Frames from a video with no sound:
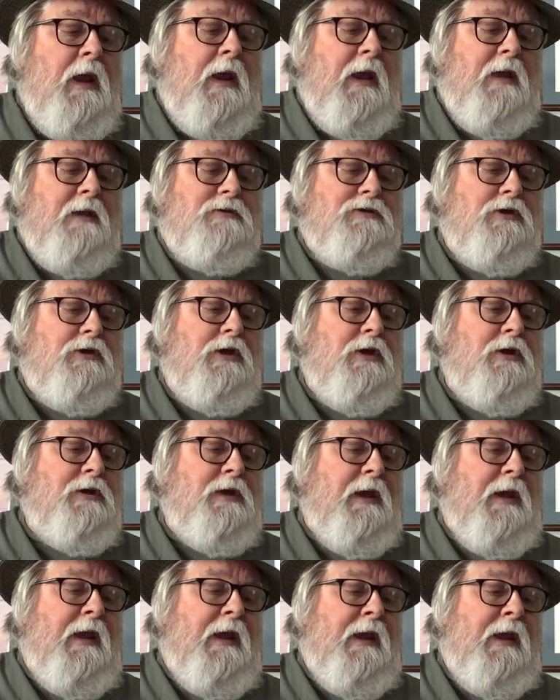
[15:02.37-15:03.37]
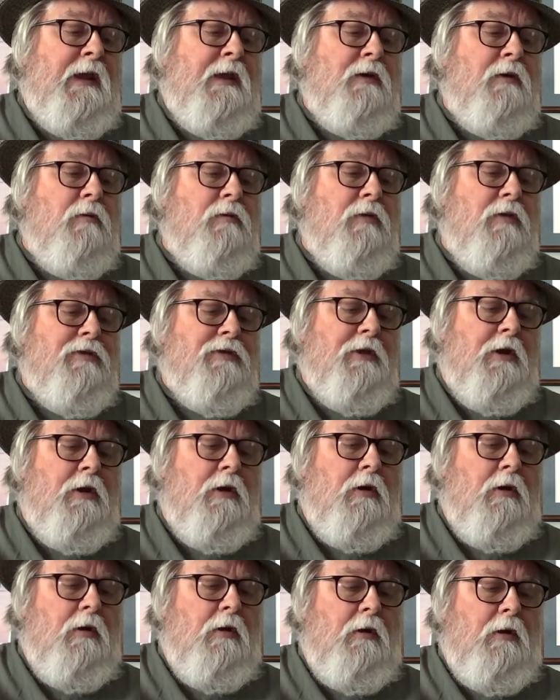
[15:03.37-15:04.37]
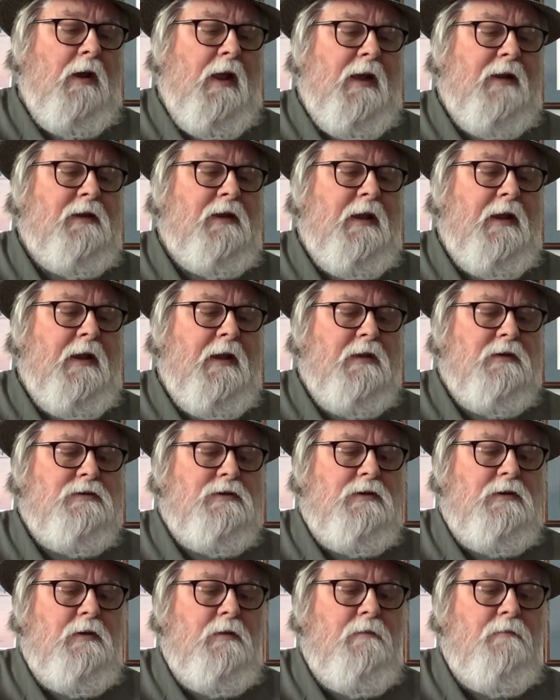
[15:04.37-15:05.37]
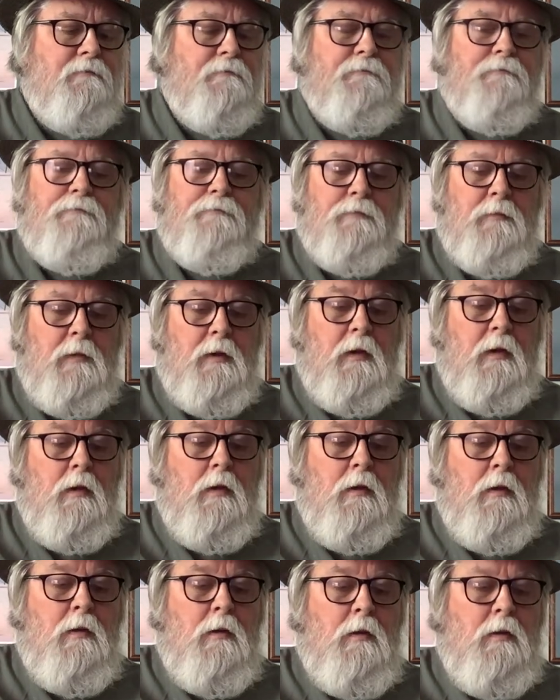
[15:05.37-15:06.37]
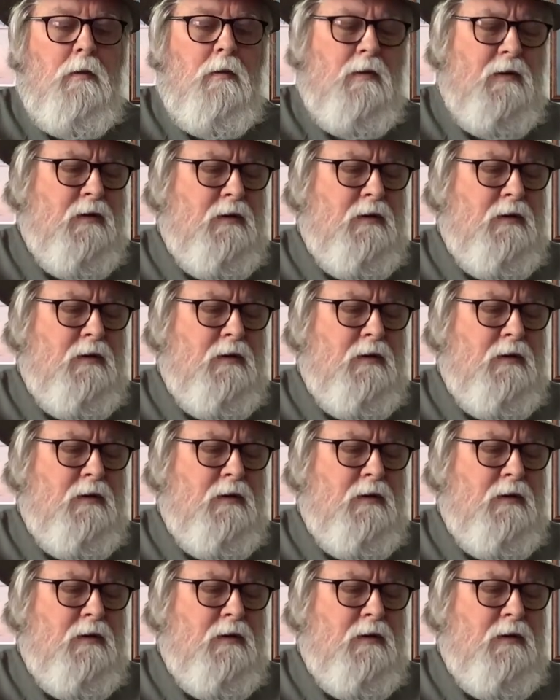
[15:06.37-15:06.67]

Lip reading: it's good to end on the 3rd like this. And